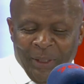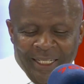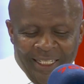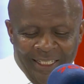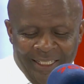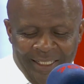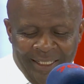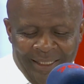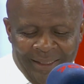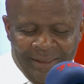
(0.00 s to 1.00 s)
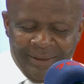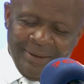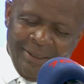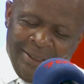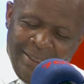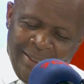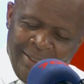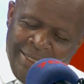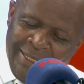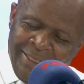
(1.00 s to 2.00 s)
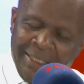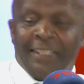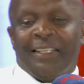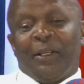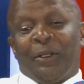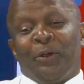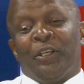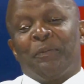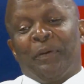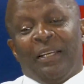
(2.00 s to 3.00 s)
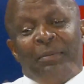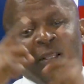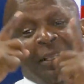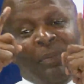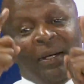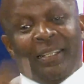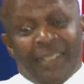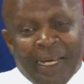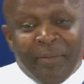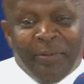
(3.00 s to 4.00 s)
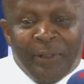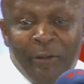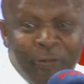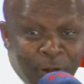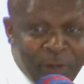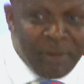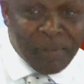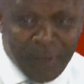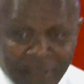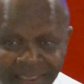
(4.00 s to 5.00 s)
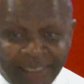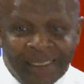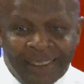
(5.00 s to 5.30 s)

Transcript: Well, you're speaking about the past life, fond memory.